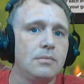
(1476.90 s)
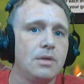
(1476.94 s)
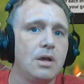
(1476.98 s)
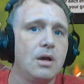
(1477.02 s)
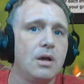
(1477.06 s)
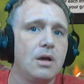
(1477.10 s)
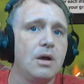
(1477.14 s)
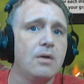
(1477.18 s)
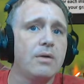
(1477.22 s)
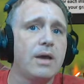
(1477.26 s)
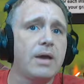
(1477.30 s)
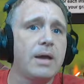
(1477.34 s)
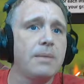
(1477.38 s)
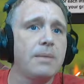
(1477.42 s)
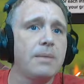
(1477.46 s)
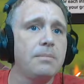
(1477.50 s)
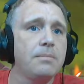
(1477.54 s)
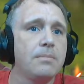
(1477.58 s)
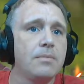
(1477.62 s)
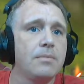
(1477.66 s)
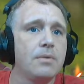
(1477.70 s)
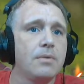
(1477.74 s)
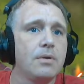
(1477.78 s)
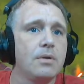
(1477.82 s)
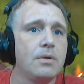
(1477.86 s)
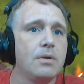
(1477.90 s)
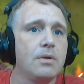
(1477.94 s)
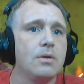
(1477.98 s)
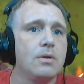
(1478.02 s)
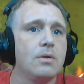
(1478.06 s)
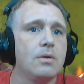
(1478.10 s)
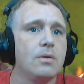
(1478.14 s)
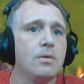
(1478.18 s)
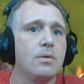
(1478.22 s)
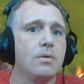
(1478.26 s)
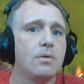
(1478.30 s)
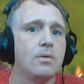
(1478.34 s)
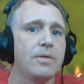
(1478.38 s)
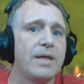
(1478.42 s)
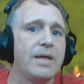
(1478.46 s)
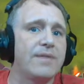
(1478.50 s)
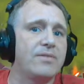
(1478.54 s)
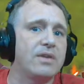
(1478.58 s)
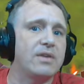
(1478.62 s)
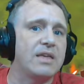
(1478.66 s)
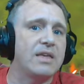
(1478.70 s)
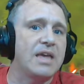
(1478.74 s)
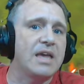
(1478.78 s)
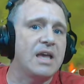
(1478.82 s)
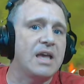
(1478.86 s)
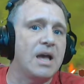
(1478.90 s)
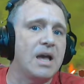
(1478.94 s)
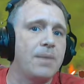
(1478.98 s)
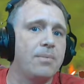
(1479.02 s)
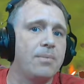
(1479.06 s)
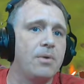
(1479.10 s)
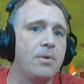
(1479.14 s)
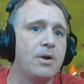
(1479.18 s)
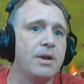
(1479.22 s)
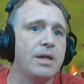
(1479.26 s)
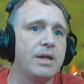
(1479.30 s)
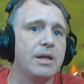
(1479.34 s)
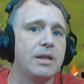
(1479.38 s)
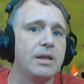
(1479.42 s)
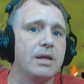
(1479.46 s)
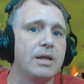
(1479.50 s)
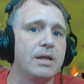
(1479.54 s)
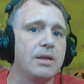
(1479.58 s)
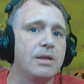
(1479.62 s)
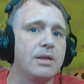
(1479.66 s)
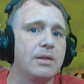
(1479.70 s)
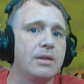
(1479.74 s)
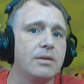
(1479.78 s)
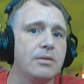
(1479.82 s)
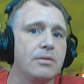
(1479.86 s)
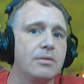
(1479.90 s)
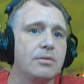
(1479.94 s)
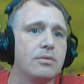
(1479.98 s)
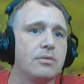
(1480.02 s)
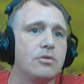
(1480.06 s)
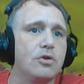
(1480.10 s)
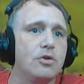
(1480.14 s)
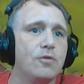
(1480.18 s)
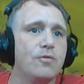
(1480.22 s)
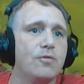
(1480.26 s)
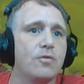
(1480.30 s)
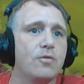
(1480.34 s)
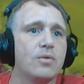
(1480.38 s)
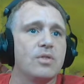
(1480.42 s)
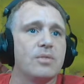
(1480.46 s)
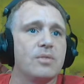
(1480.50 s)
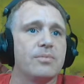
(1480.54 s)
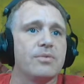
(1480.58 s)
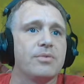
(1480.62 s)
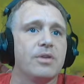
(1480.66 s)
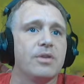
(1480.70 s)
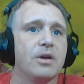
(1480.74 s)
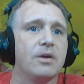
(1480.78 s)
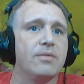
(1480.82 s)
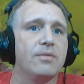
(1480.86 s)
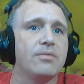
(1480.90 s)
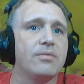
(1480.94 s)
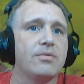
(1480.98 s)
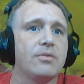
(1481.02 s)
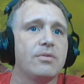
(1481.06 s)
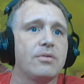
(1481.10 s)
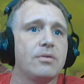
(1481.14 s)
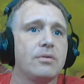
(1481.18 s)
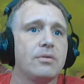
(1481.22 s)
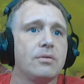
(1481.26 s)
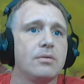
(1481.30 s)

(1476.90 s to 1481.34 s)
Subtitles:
Okay. Or they have to gang up on it and 2-for-1 themselves.